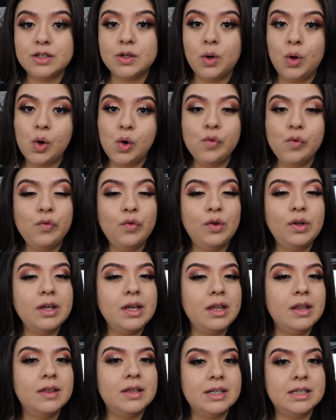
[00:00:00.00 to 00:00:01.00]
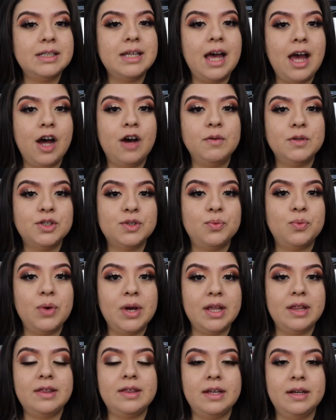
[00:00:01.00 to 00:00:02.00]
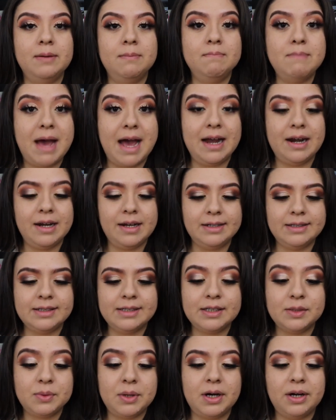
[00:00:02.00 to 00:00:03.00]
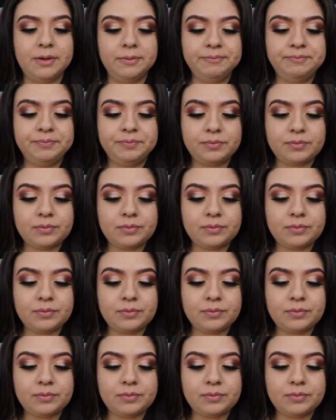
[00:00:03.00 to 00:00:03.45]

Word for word: So hopefully this helps with the matteness as well.